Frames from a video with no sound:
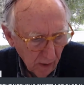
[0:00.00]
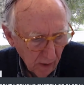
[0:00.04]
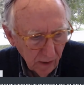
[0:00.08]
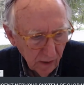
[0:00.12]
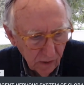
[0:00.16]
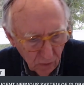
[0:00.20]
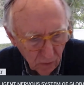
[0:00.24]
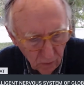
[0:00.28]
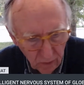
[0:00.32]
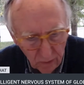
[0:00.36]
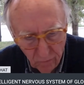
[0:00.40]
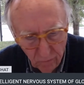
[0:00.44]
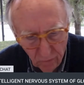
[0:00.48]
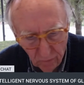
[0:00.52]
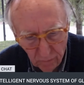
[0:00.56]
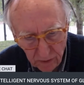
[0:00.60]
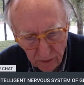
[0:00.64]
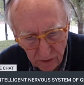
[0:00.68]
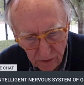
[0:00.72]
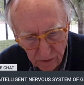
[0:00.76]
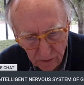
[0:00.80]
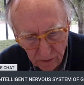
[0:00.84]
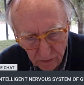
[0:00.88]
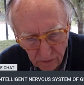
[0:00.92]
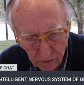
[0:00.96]
that's great for
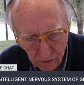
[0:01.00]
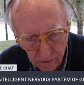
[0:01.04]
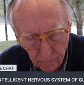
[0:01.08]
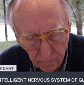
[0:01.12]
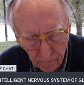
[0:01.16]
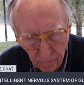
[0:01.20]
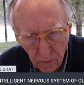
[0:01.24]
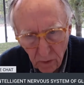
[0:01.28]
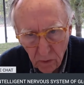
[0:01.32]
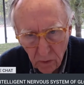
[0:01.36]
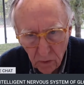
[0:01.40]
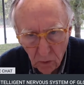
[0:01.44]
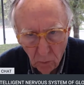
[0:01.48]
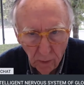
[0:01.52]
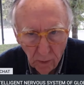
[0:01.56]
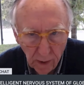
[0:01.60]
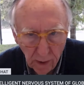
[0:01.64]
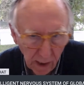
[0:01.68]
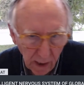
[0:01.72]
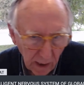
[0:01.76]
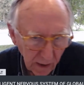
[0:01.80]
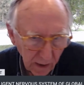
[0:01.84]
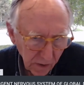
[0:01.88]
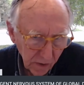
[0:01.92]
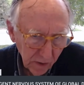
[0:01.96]
business. The
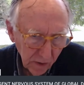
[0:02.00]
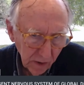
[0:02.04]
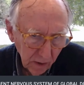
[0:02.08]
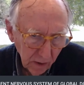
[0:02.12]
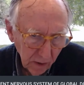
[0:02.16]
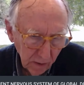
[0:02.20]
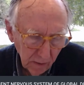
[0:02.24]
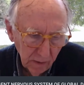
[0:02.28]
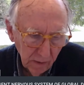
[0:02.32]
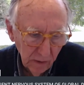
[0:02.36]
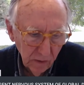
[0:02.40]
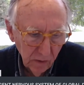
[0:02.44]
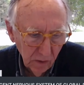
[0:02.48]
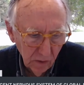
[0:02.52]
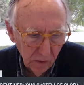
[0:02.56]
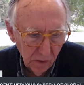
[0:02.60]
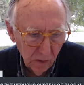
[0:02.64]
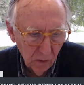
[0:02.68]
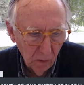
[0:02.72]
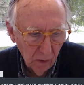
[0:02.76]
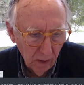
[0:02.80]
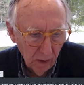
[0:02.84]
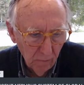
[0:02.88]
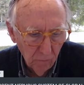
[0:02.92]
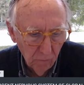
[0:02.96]
way I see it is it's
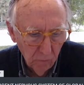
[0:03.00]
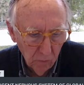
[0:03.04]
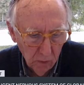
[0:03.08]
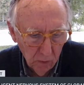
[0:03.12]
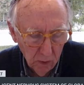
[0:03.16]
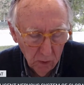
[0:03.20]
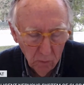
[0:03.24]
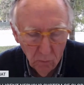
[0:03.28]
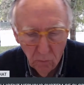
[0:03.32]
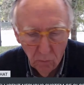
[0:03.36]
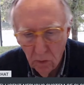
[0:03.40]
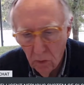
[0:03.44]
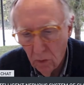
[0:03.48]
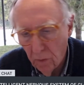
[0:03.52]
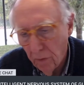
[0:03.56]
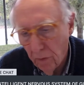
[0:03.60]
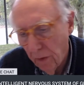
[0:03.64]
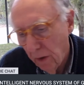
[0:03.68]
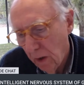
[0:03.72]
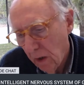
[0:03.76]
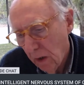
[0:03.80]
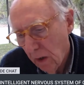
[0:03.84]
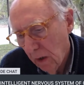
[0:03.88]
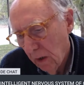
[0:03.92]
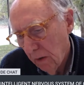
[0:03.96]
great for our world,